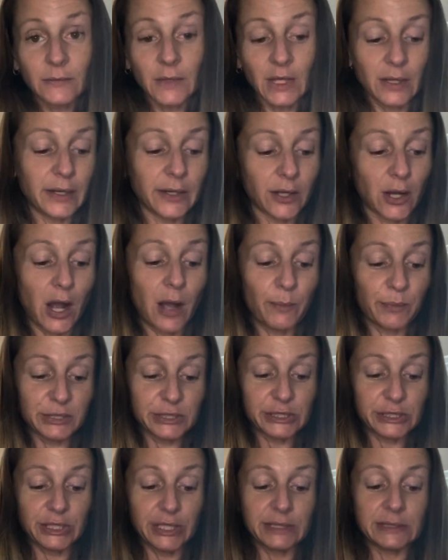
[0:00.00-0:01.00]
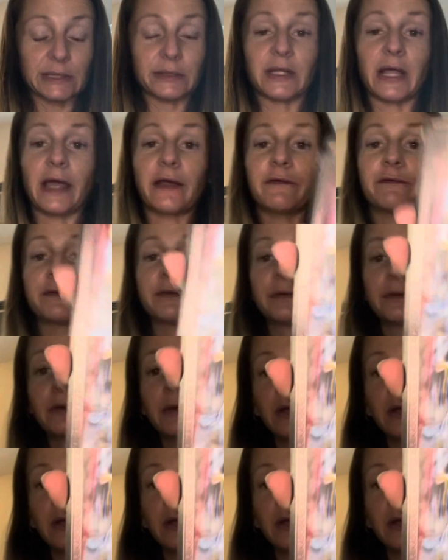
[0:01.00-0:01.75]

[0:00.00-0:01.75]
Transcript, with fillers: and accomplish things in life.